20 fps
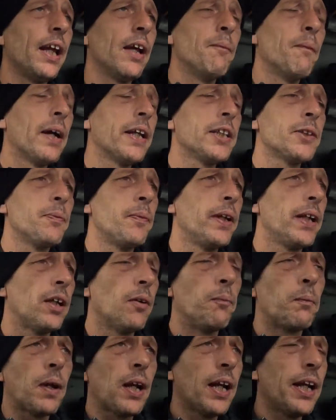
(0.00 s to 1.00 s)
makes me
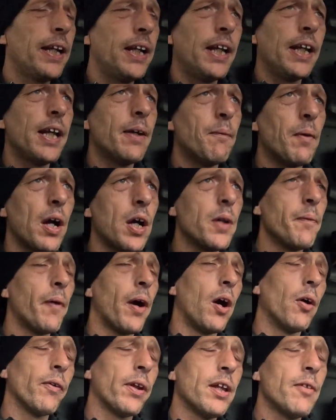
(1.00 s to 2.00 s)
completely
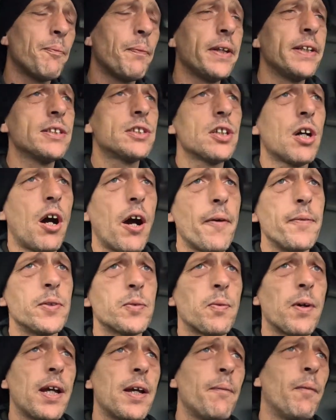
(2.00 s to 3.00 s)
immobile. There have been
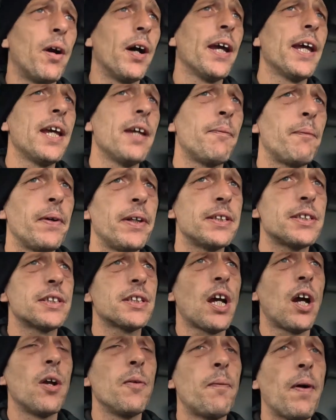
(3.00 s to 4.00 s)
times where my hip is
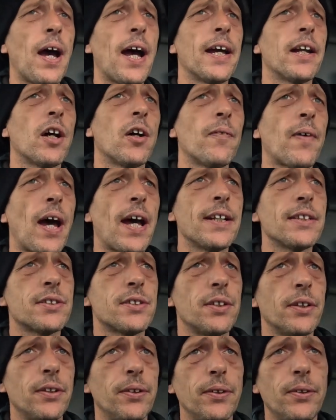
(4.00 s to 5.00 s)
so bad I've had
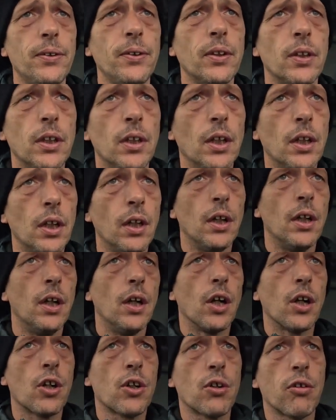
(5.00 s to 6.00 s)
to
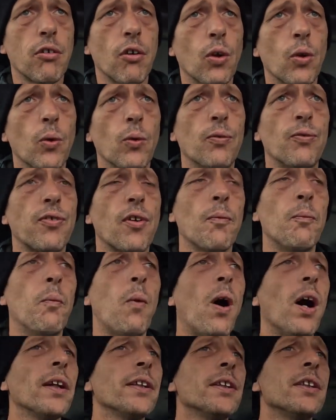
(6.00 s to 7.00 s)
crawl from
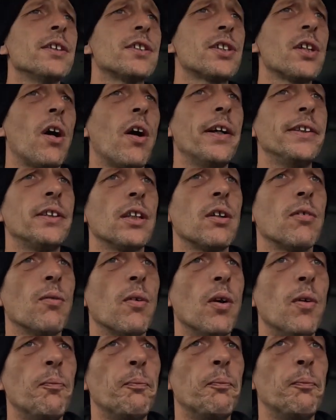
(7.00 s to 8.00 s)
one side of the
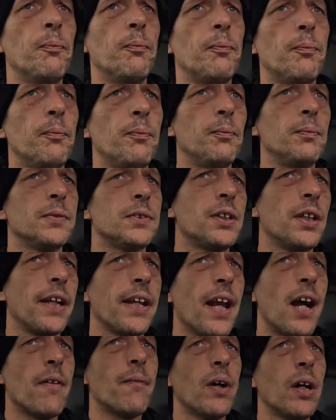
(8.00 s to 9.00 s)
room to
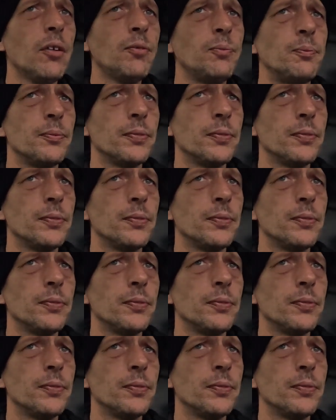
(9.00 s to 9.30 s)
the other.